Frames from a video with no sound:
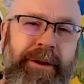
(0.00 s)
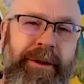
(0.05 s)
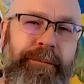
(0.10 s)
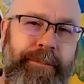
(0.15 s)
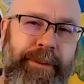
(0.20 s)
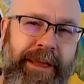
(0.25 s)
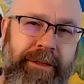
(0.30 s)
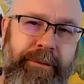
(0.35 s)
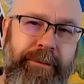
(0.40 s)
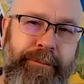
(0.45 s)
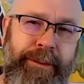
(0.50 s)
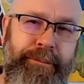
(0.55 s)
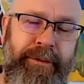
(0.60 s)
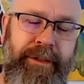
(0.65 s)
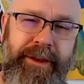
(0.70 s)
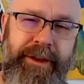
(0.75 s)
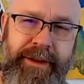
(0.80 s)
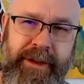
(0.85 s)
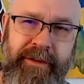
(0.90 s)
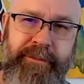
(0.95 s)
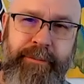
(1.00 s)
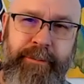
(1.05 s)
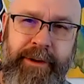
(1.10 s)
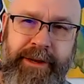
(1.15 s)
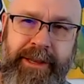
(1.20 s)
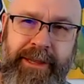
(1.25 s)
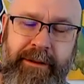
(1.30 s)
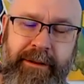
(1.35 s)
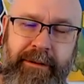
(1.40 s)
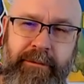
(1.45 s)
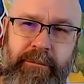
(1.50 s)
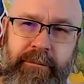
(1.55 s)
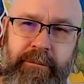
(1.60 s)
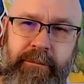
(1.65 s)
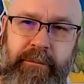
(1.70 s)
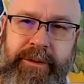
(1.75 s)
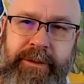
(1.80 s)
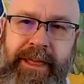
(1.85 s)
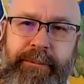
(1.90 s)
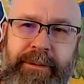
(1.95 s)
don't pay their people enough money.
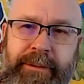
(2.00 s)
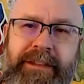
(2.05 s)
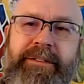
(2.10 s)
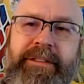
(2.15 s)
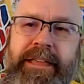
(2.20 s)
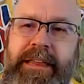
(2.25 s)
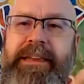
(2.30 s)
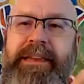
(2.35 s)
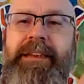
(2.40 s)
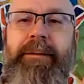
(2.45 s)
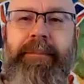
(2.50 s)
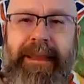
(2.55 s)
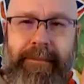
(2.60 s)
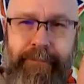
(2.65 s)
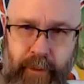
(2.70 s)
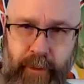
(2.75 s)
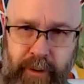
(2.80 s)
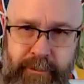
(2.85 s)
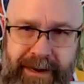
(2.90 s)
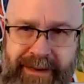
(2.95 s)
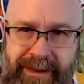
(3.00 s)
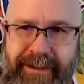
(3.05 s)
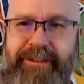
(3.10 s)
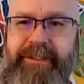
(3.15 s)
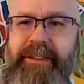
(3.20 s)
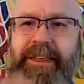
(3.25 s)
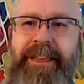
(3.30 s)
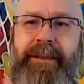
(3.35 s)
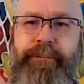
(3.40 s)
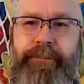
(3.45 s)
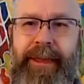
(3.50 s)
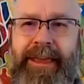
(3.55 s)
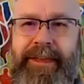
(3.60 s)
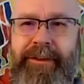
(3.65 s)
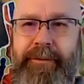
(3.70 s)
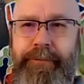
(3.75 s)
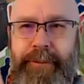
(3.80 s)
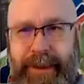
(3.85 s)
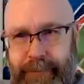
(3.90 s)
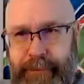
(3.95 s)
Well, that means they need to make more money so they could pay
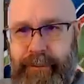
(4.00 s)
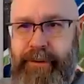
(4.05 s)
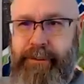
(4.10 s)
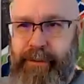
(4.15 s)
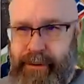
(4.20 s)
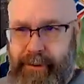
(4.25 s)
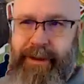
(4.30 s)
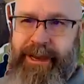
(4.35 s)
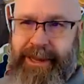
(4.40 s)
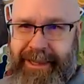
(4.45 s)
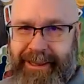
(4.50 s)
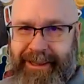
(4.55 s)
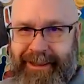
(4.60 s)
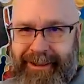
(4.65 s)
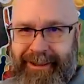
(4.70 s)
their people more money,